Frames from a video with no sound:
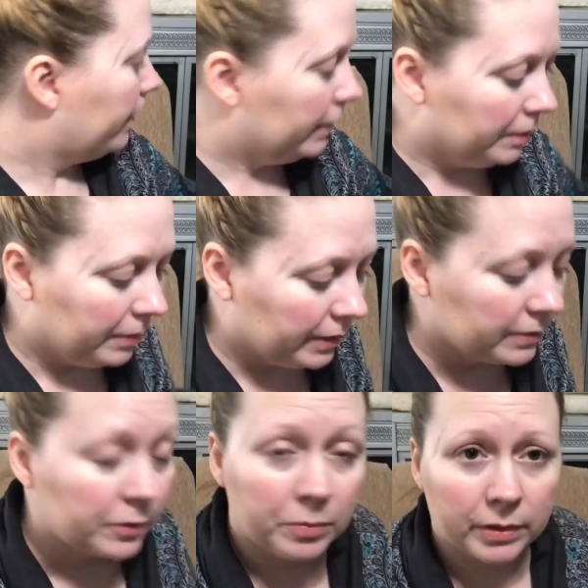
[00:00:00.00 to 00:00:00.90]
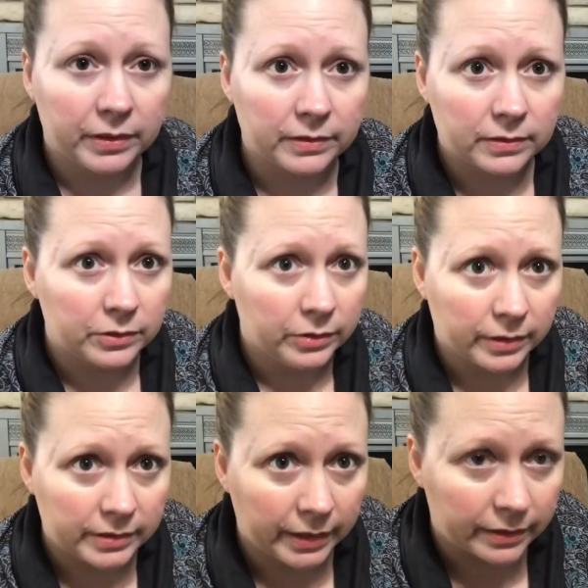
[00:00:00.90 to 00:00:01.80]
anybody, so please do
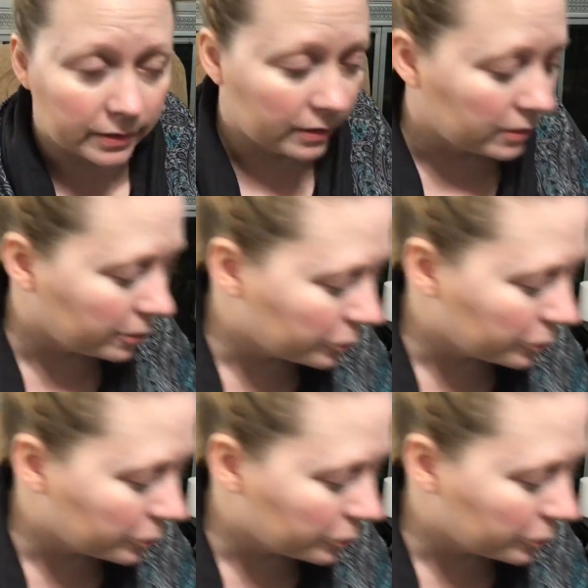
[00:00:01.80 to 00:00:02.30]
not take this as an